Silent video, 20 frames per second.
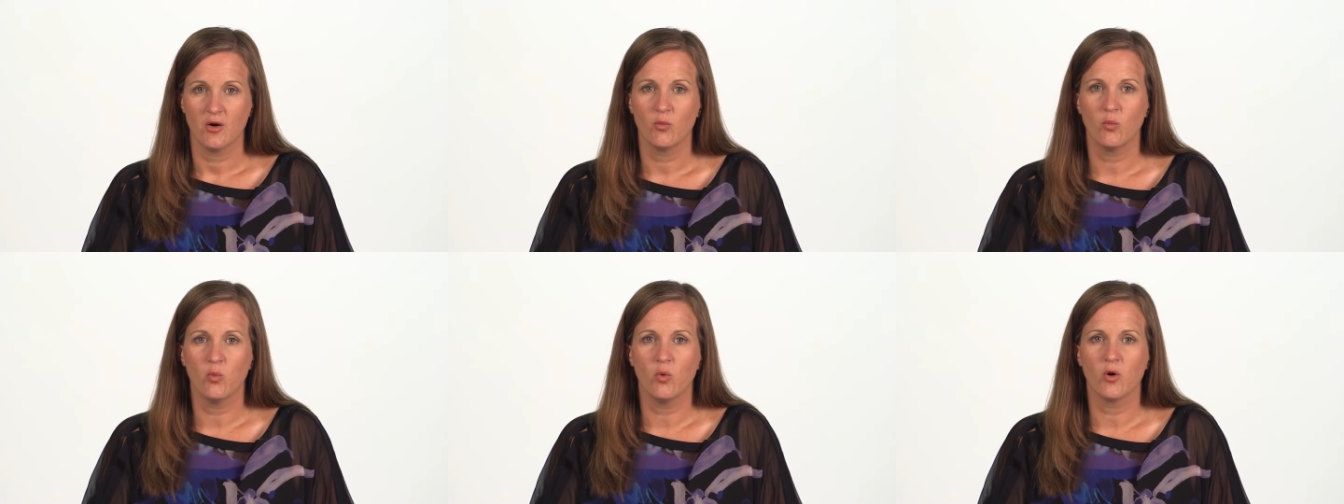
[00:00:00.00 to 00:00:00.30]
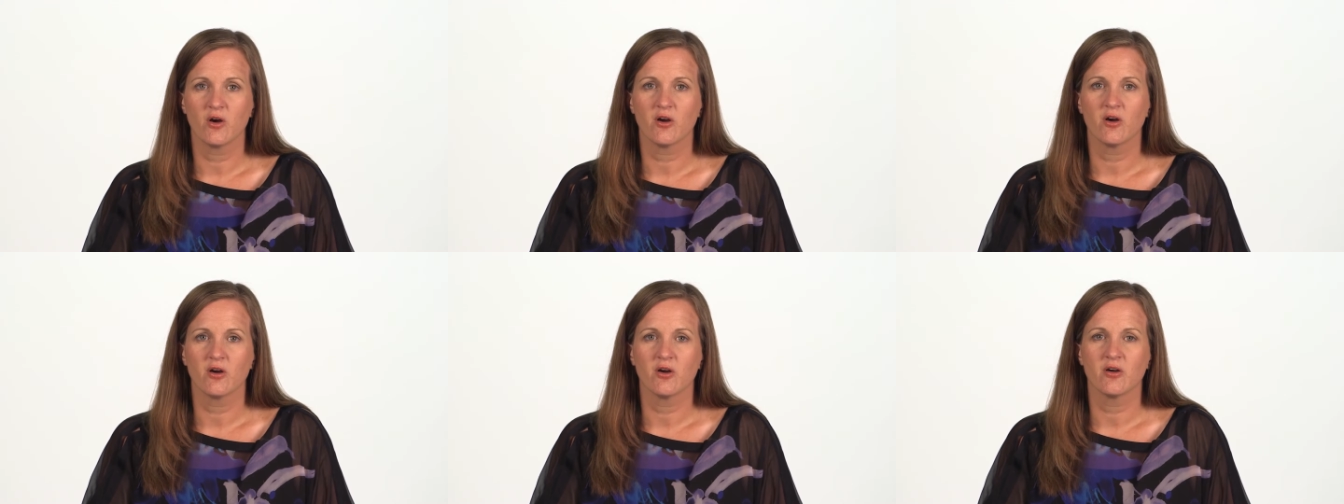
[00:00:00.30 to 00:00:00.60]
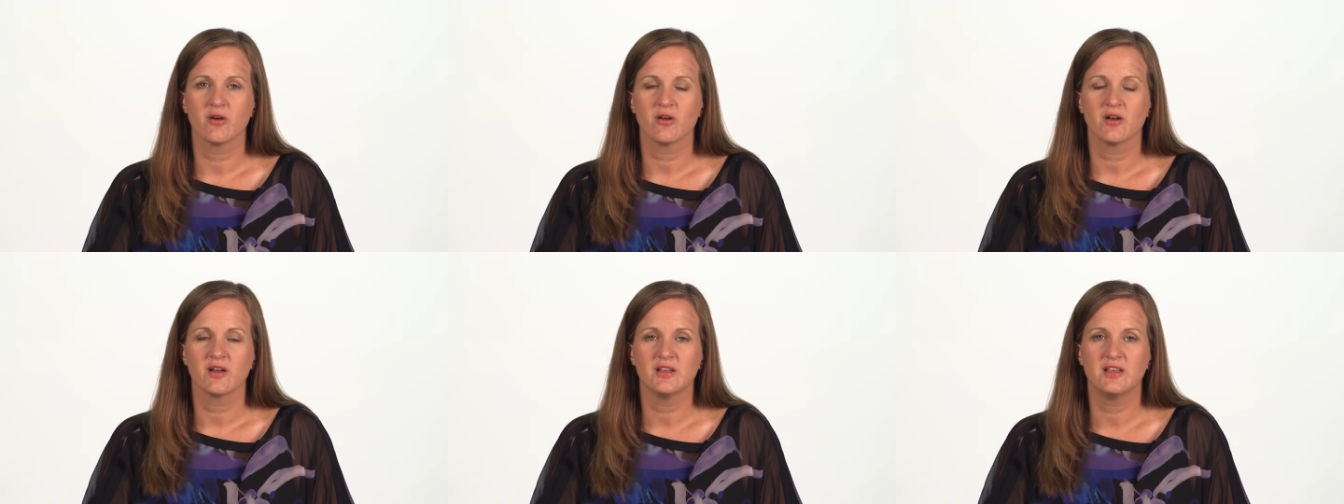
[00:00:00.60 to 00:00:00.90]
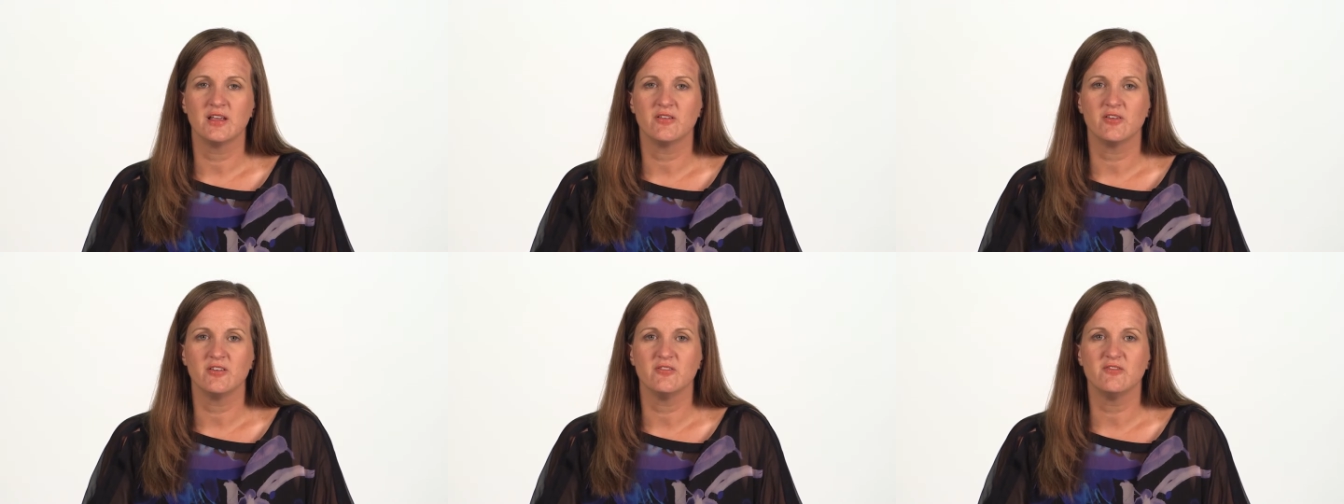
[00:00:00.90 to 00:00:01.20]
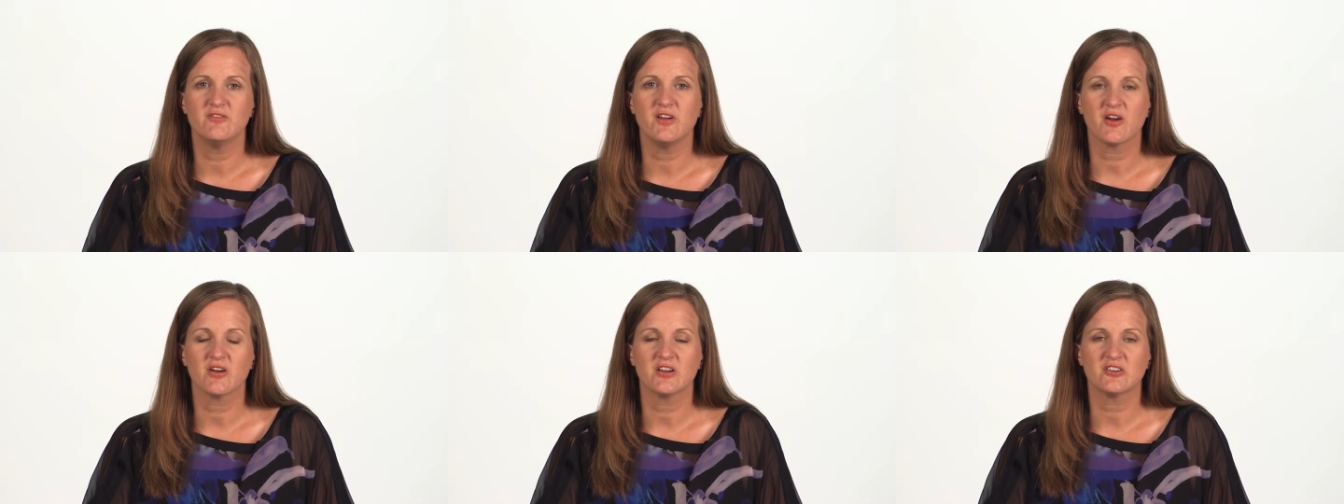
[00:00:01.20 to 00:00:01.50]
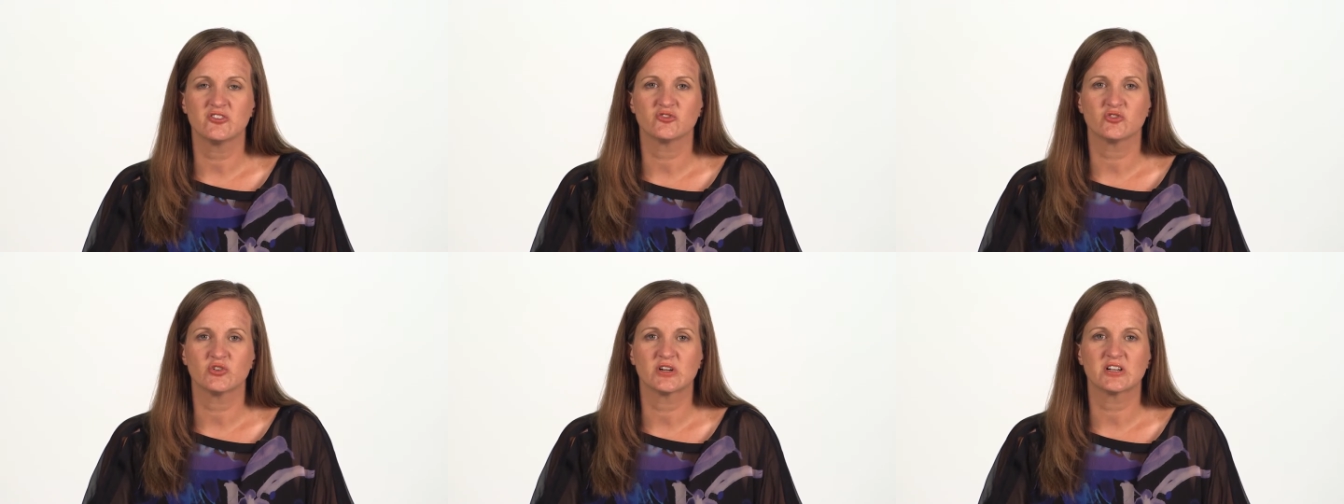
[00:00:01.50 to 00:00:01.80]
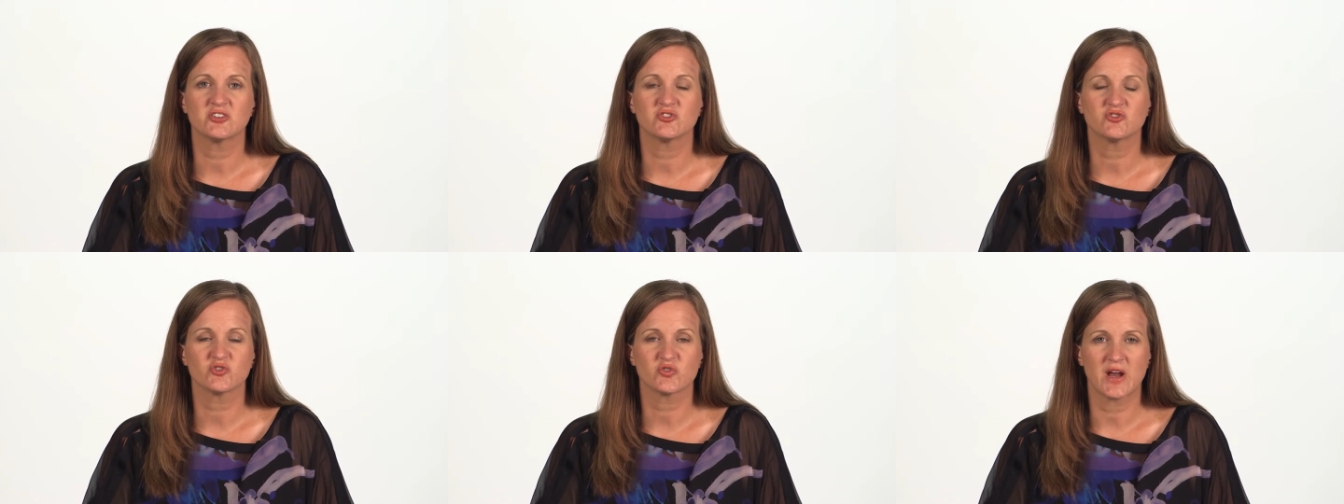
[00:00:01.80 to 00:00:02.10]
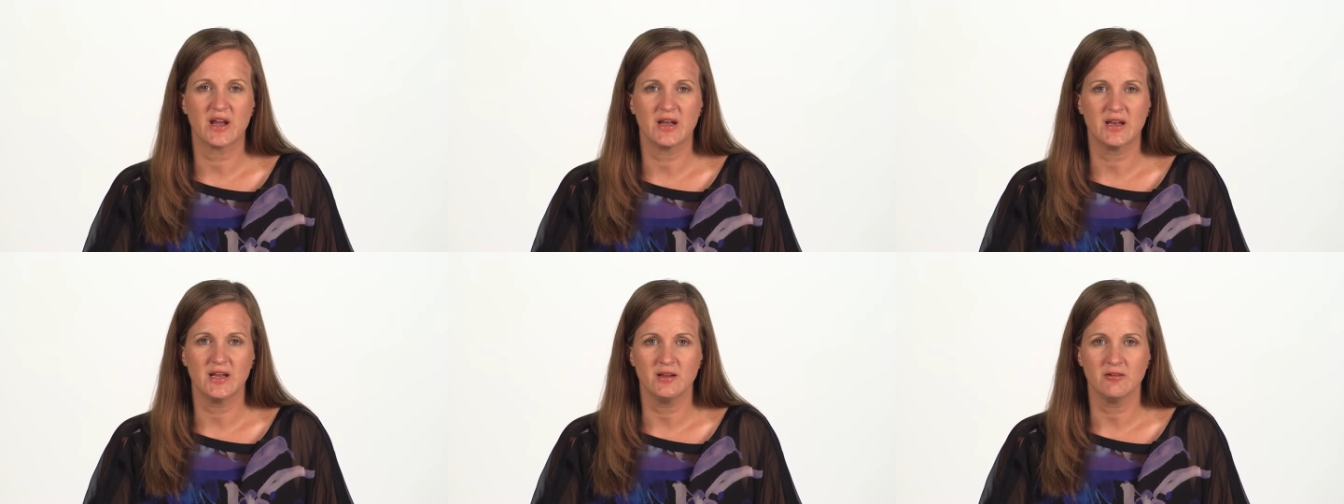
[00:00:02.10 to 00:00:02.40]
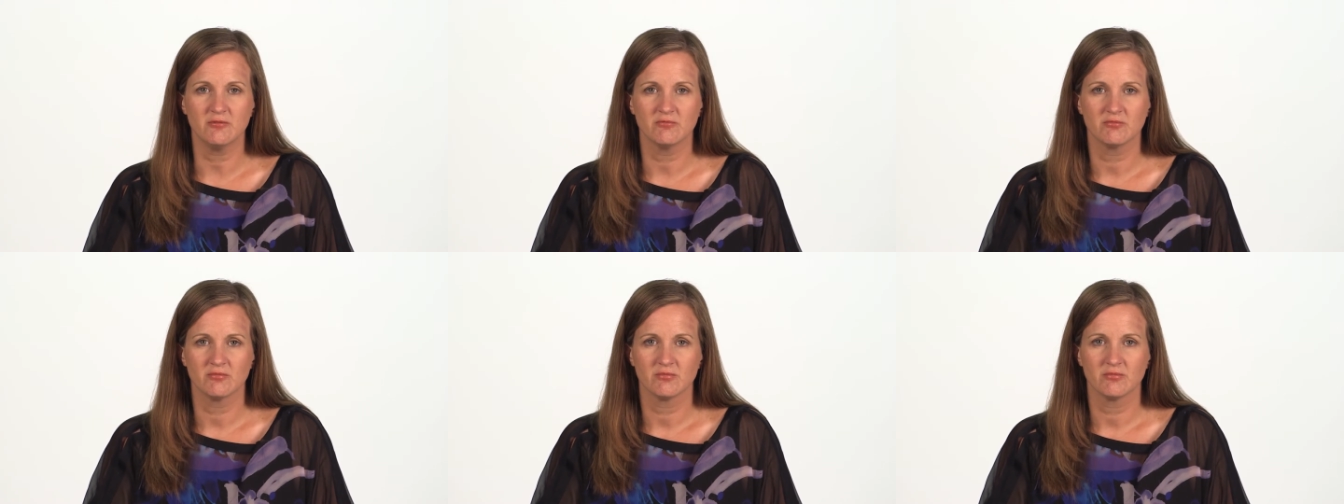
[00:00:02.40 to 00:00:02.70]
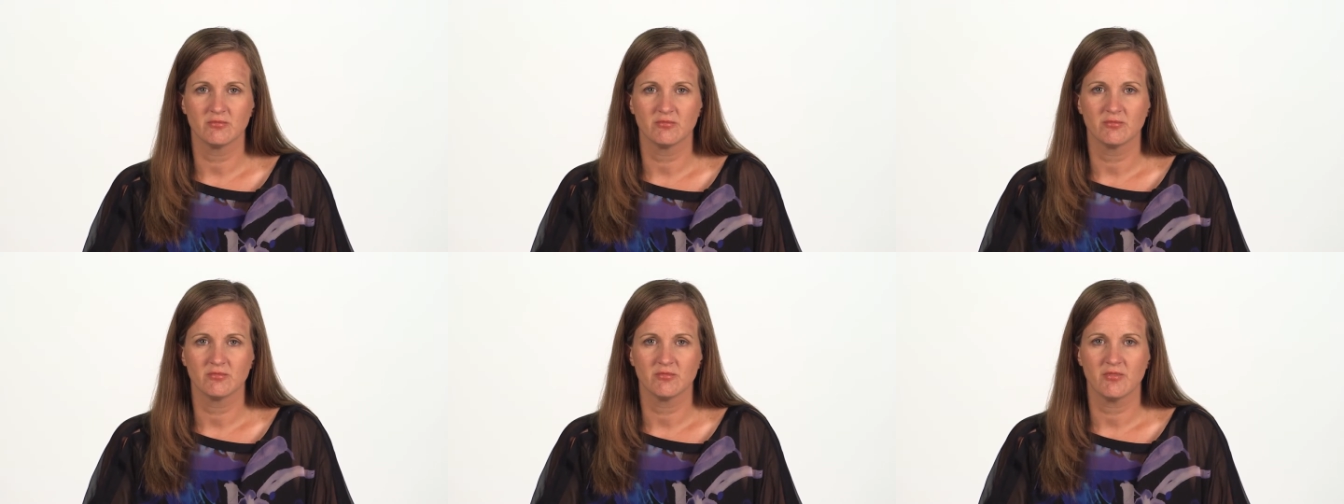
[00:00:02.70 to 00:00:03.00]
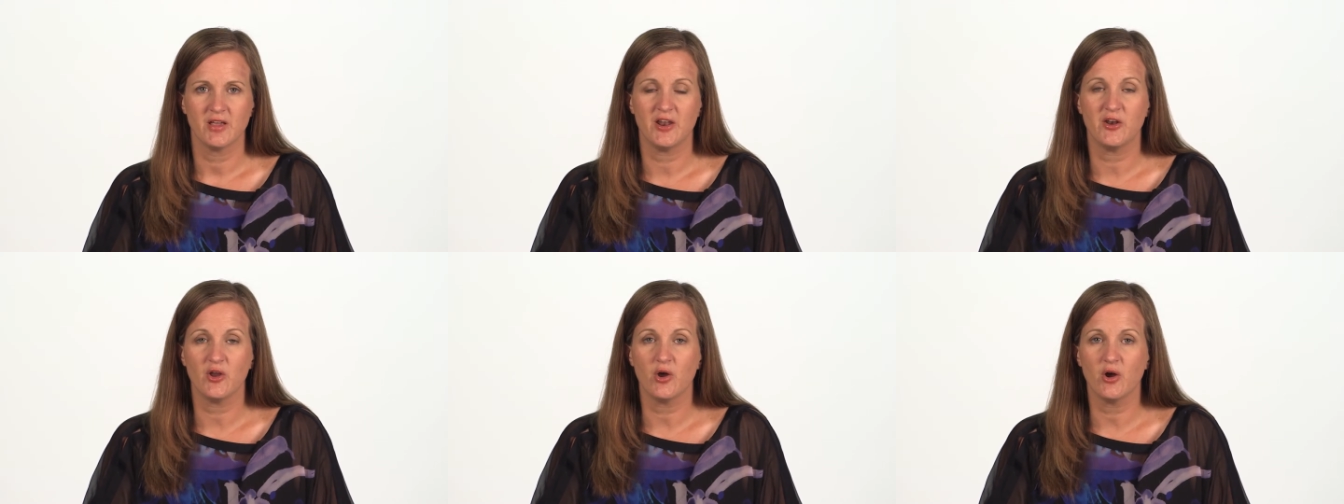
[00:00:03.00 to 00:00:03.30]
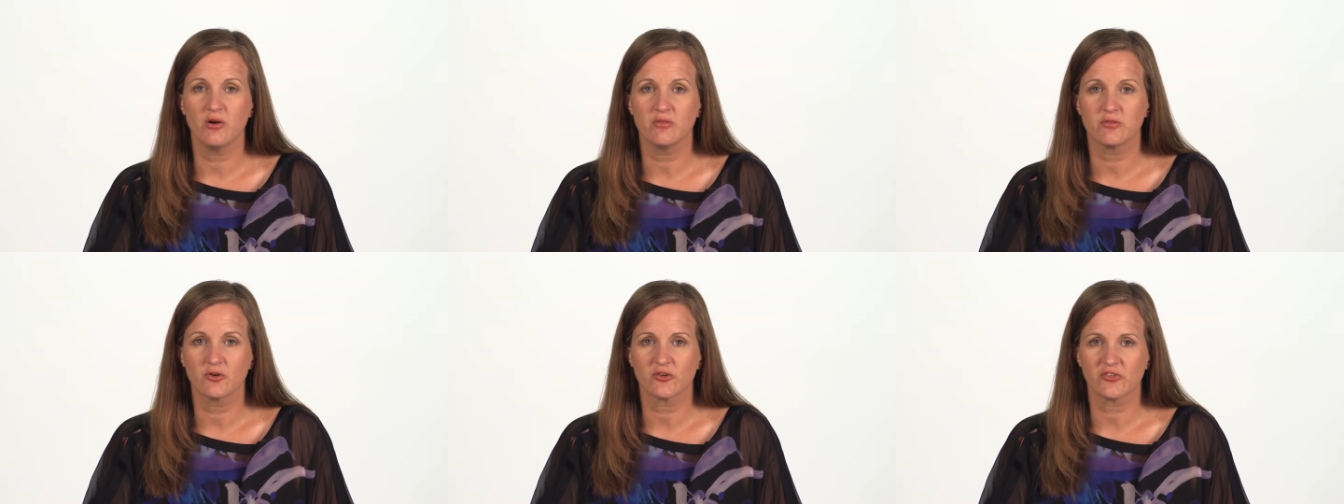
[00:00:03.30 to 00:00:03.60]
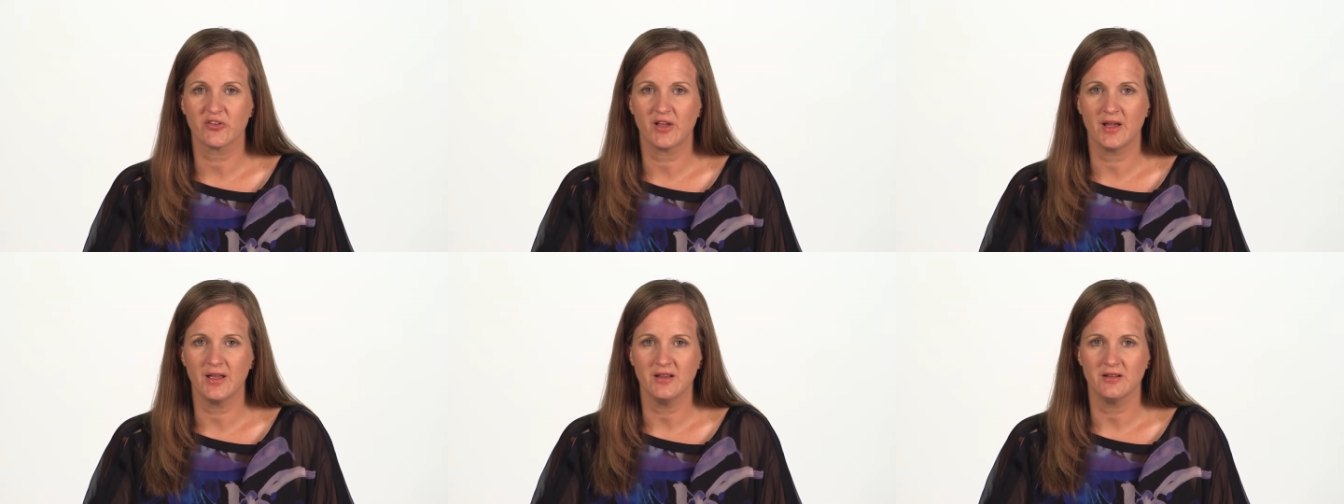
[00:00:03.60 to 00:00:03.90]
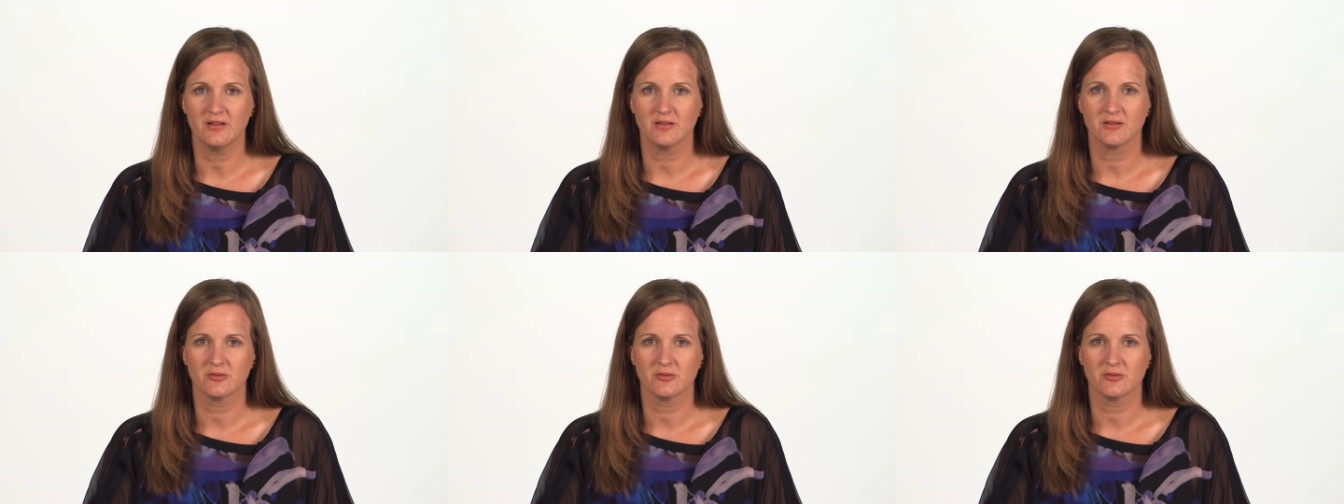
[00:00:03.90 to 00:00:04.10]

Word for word: were given very strict training and oversight,